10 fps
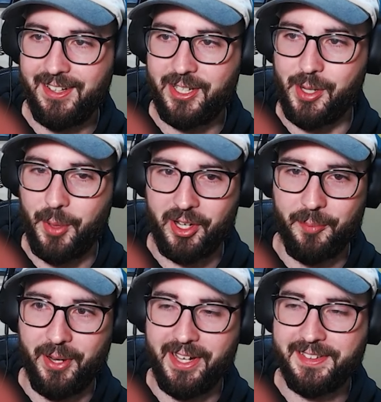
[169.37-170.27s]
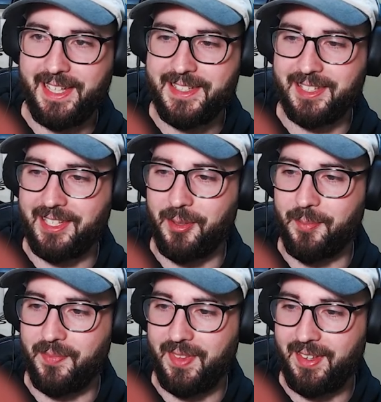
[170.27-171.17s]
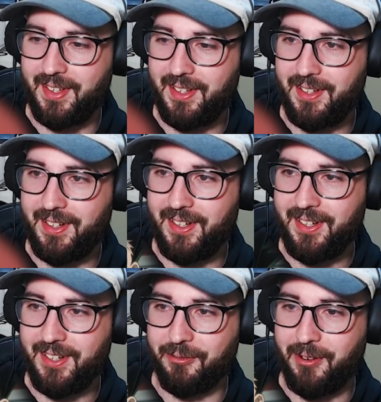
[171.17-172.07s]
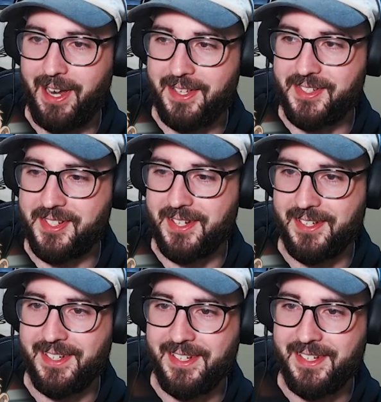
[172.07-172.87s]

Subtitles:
Come on, at least let them rest.